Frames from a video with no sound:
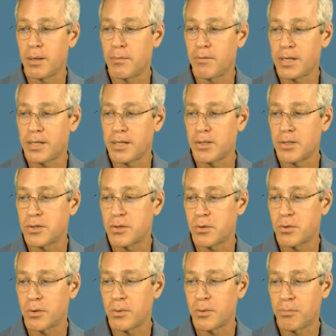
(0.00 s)
factitious
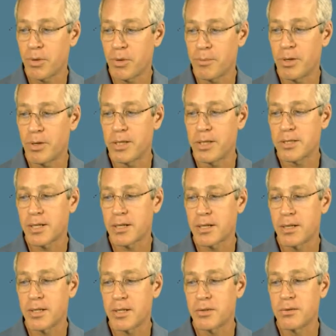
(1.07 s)
disorder with primarily
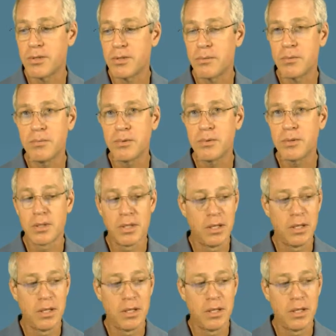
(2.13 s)
psychological symptoms,